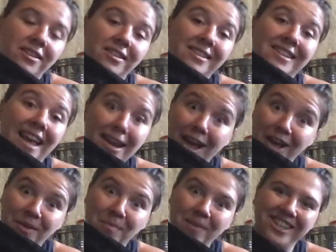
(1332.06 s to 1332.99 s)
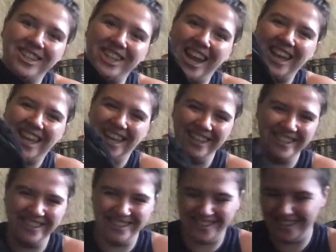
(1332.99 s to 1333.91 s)

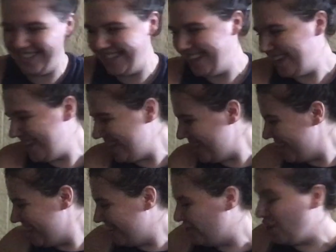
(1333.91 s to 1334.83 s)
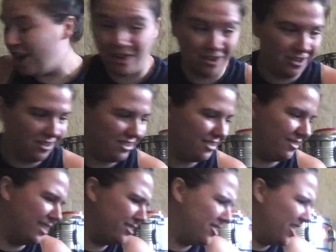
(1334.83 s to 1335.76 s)
jeggings, joggers,
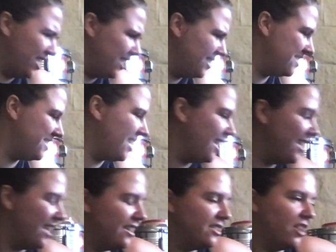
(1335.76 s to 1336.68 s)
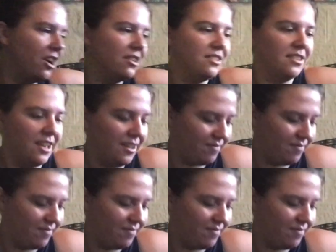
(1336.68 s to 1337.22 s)
not jeggings. I can't talk today.